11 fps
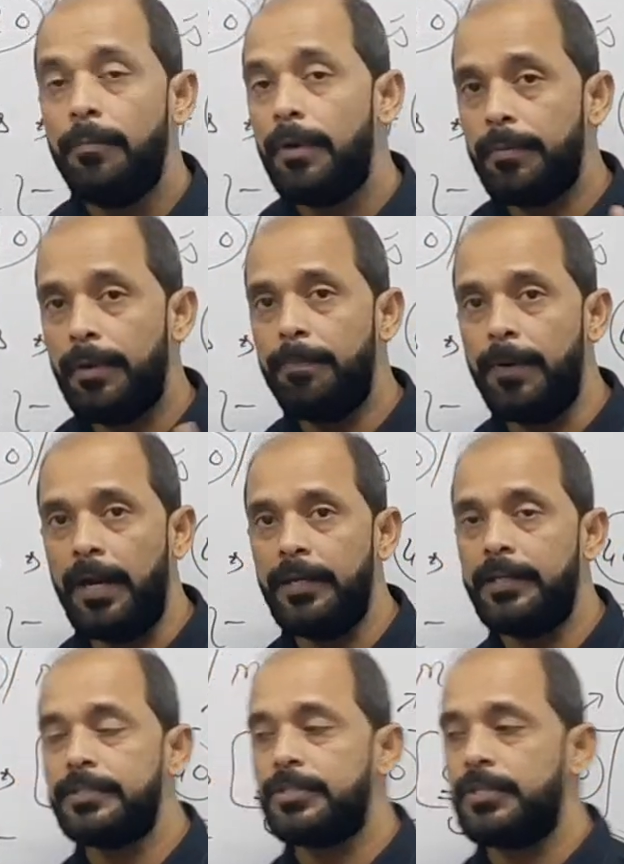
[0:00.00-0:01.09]
But my
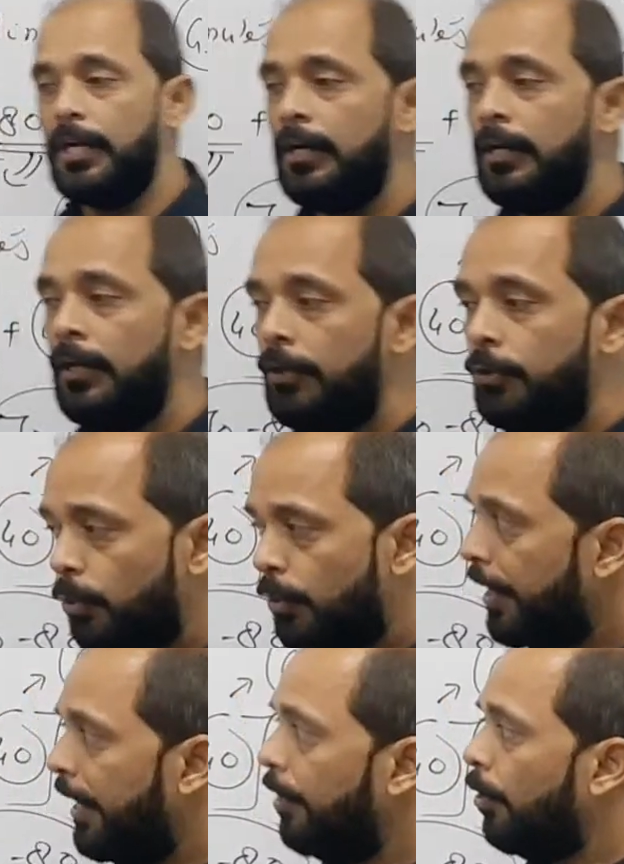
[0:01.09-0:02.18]
planning is there. You
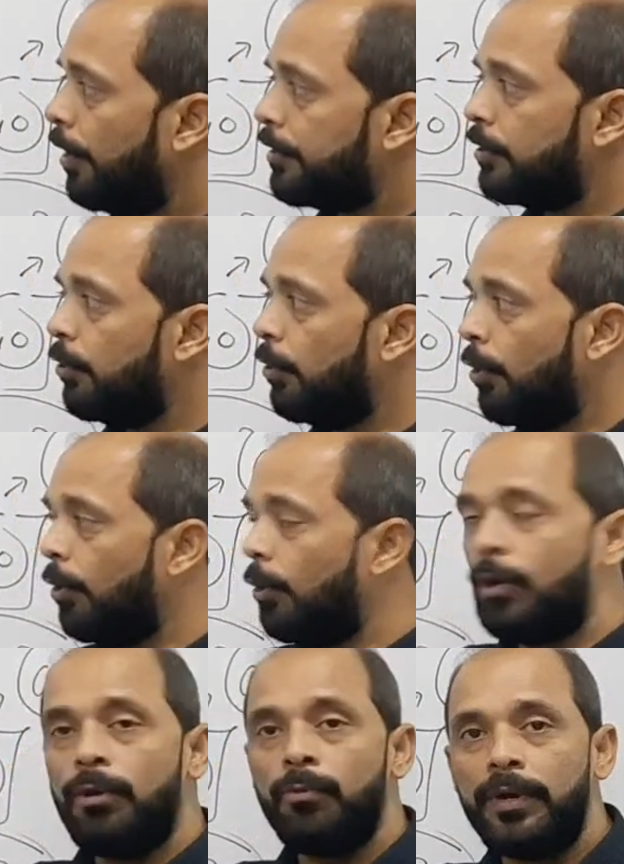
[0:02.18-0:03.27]
cannot know
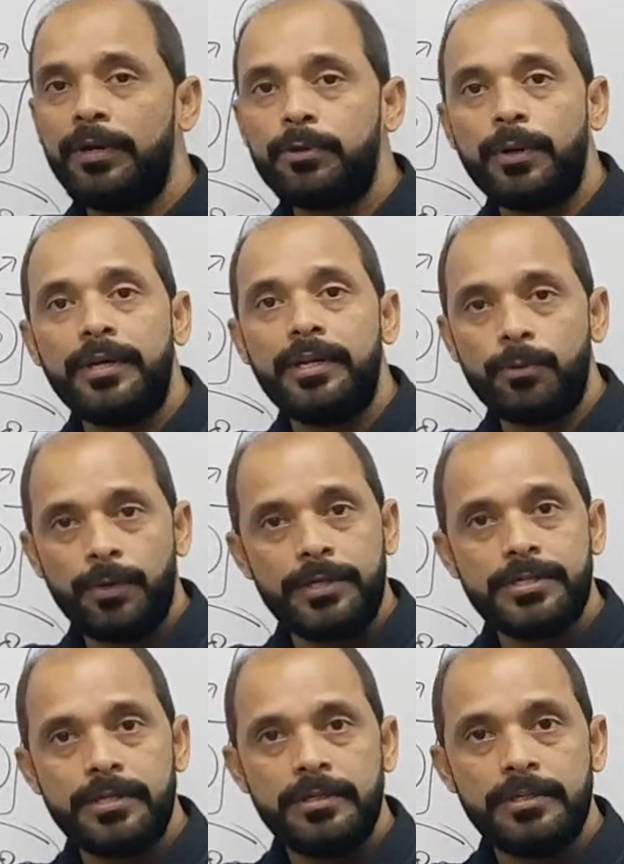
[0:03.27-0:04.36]
all 120
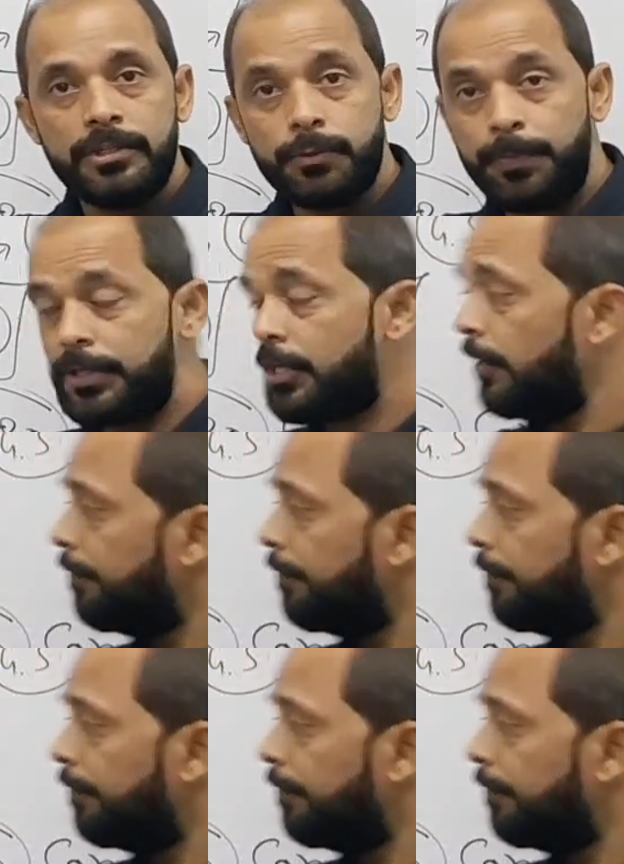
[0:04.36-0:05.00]
questions, especially